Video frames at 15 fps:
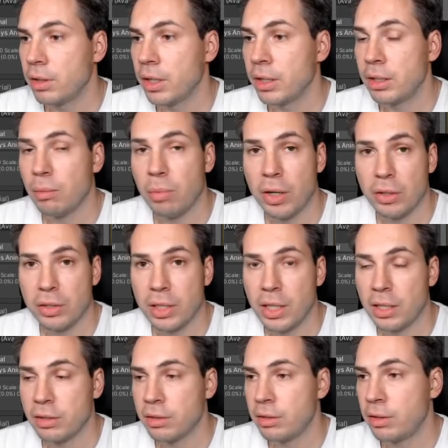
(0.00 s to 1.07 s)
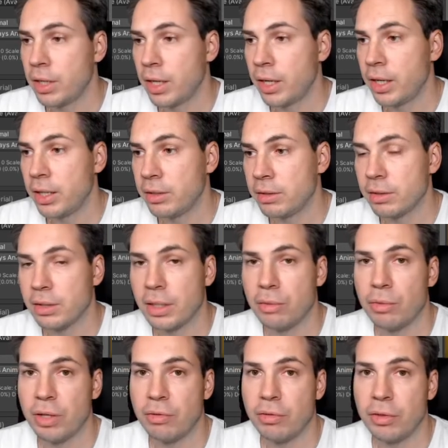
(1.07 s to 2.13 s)
And the boss laser has
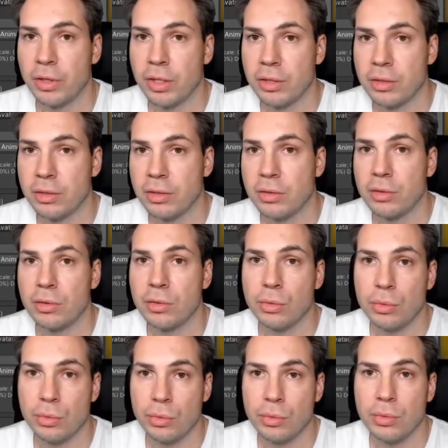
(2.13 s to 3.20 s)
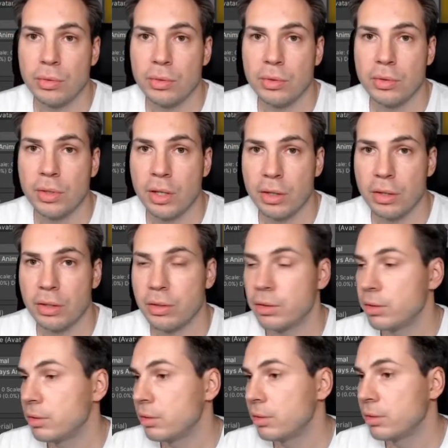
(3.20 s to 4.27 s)
a reference to the
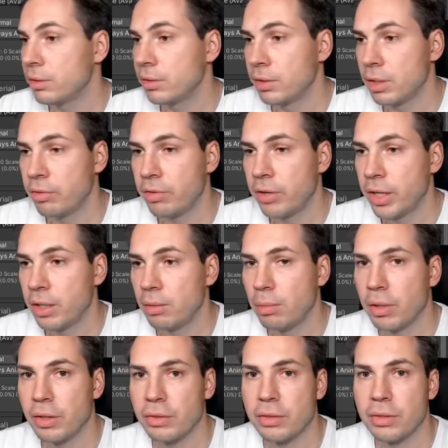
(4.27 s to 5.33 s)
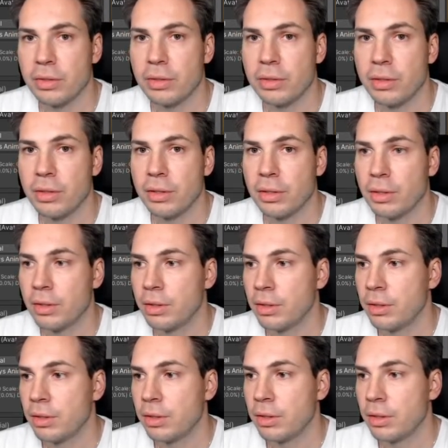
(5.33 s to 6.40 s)
heart, the final boss.
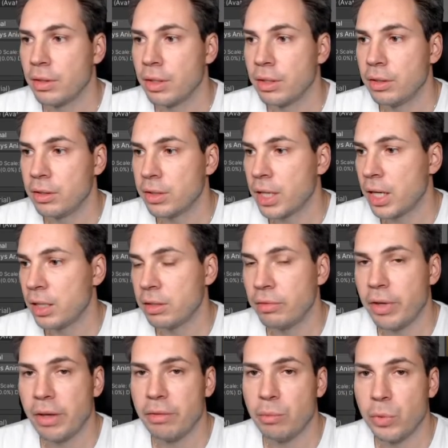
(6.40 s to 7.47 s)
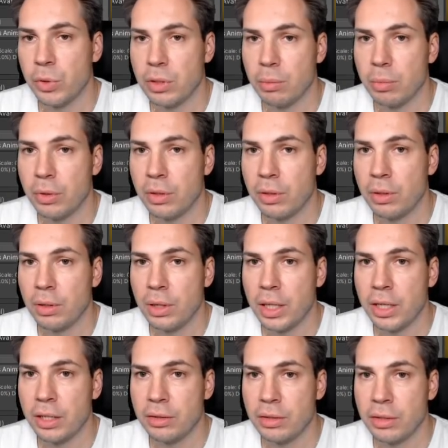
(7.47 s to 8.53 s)
In this case we have multiple
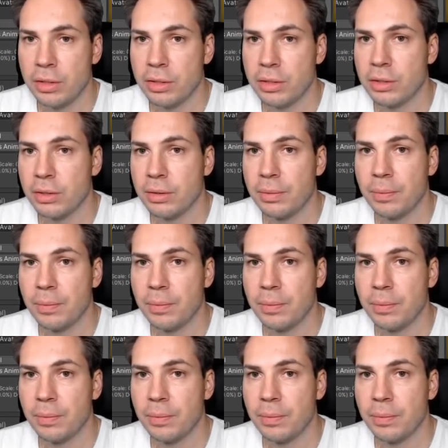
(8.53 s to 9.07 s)
lasers.